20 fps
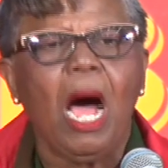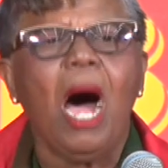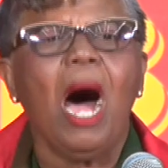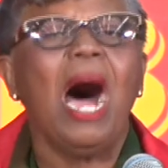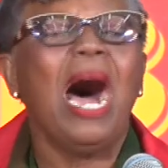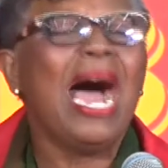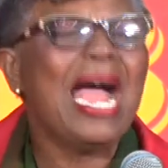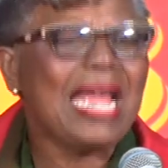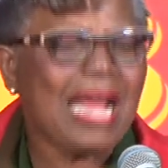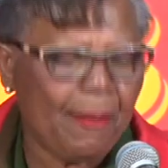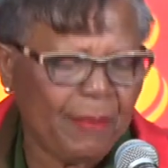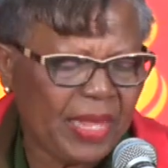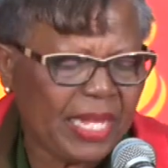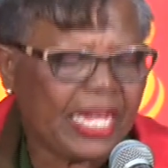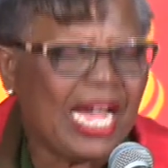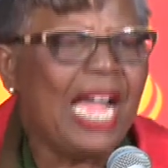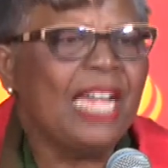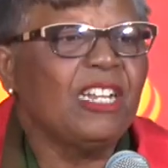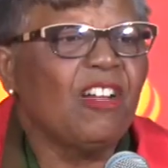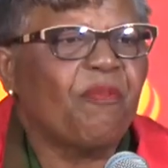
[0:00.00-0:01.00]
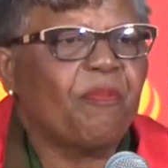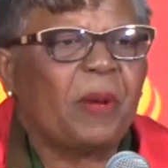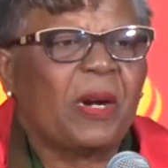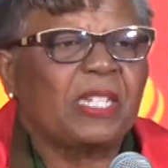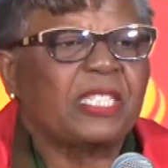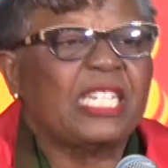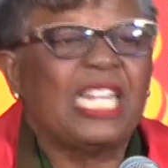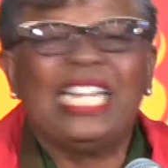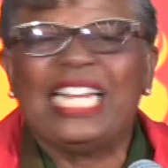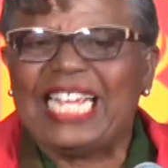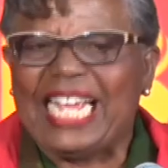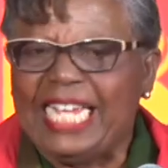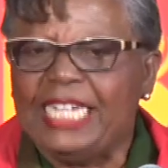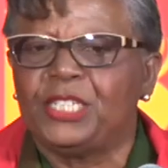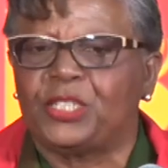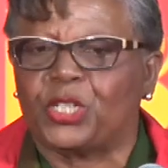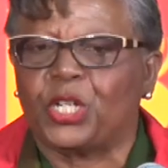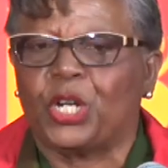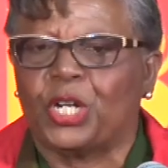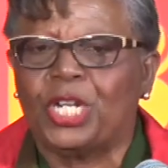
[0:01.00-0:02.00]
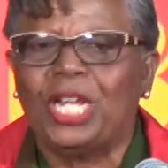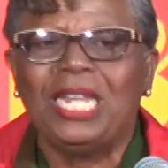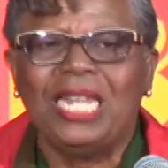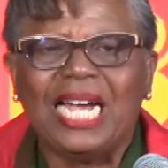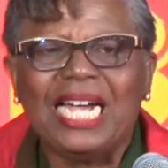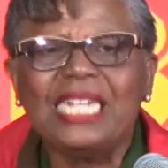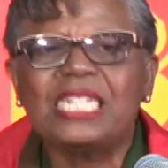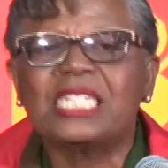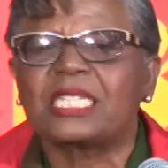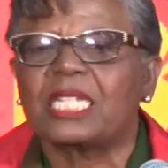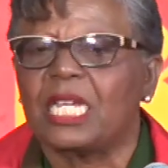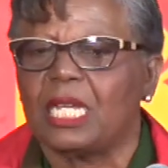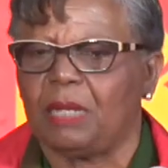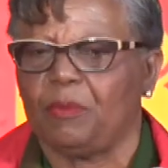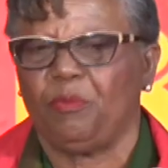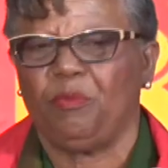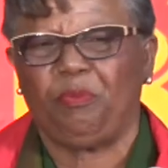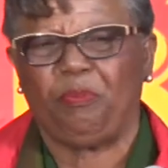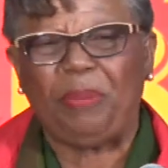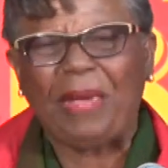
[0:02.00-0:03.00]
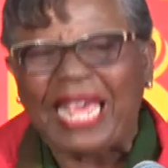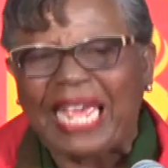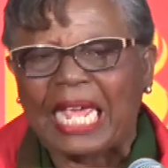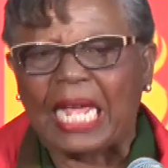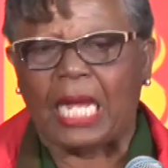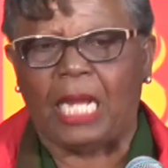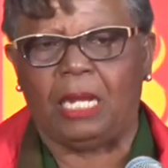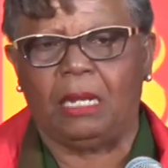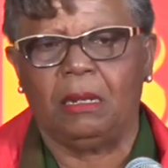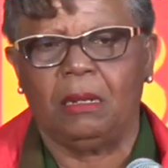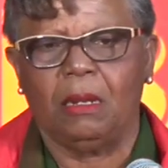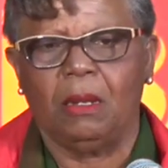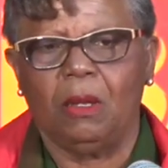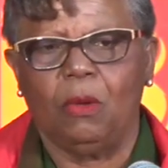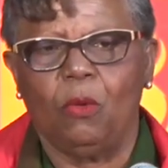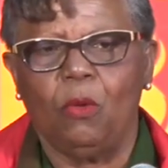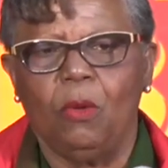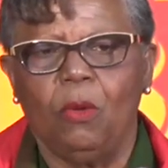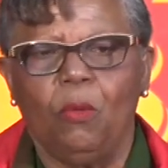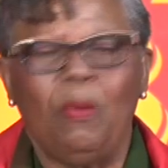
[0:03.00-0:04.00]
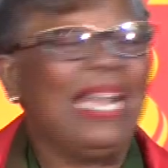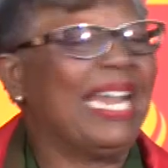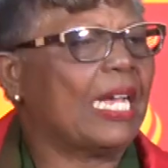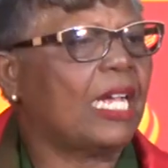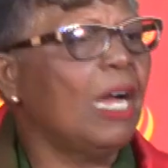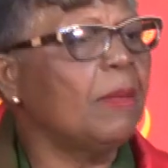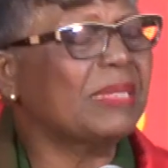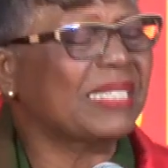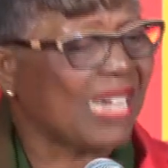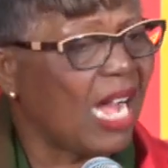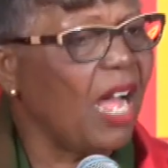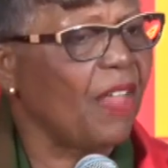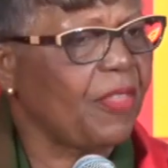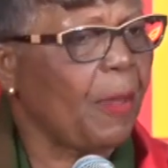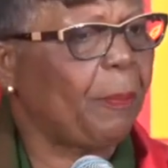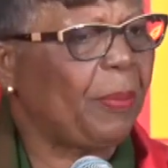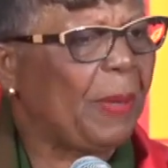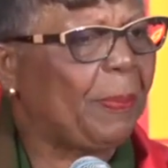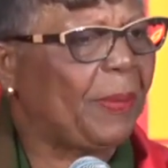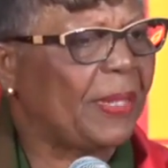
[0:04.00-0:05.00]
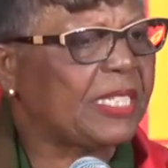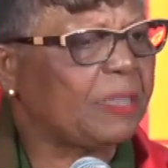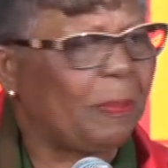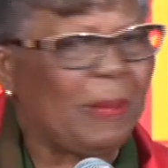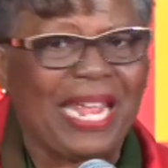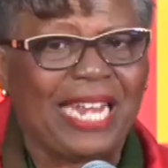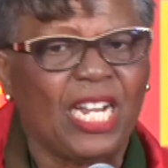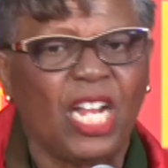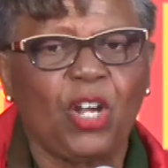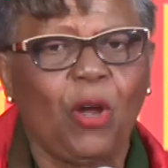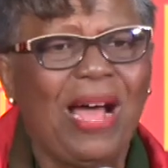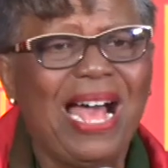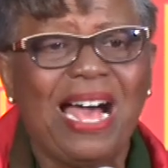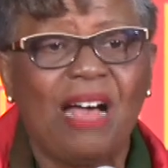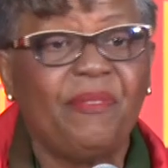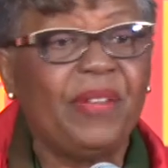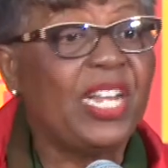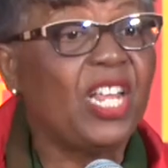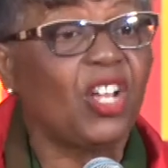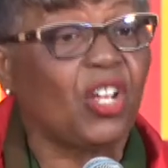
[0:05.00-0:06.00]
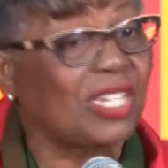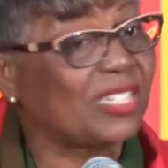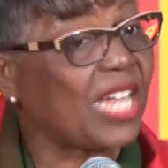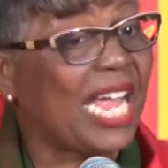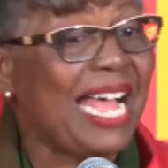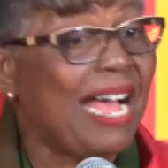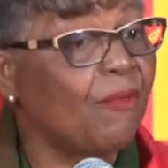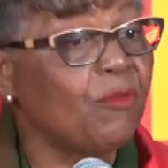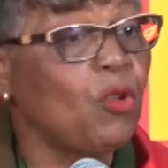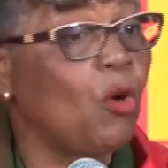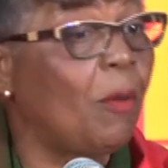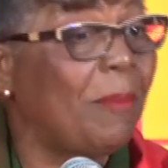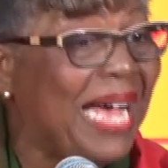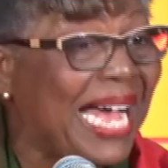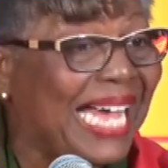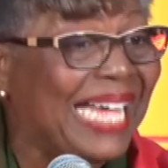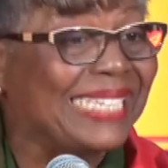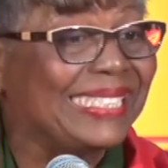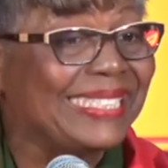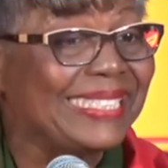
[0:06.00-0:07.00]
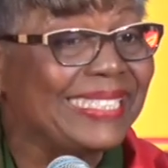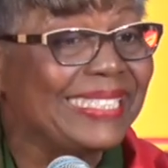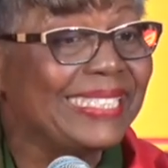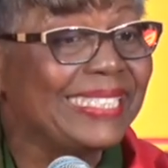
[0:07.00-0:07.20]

I am the kind of person I internalize pain. When it comes to other people's pain, I don't have any because I have no man.